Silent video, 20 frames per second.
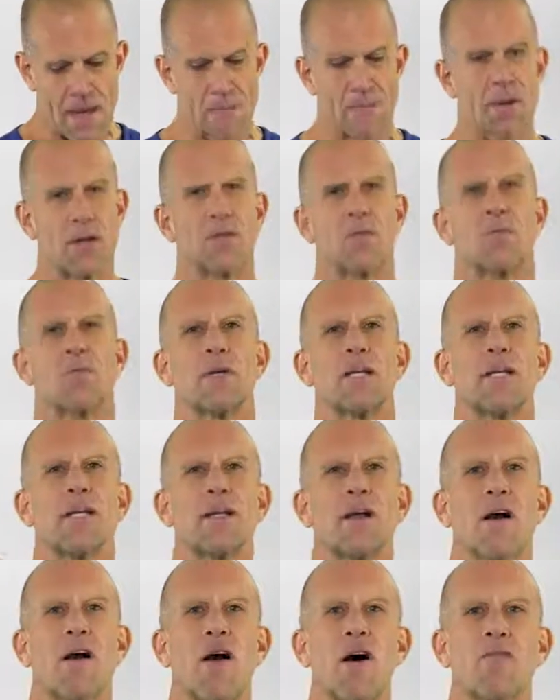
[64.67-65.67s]
But
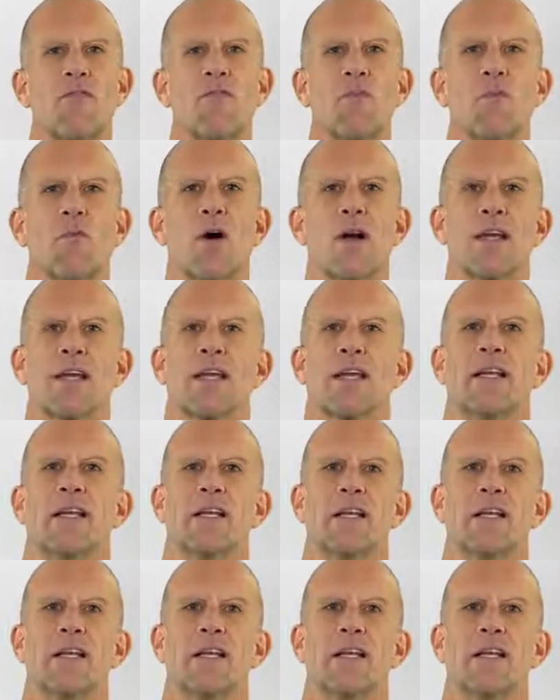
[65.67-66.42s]
we often want to get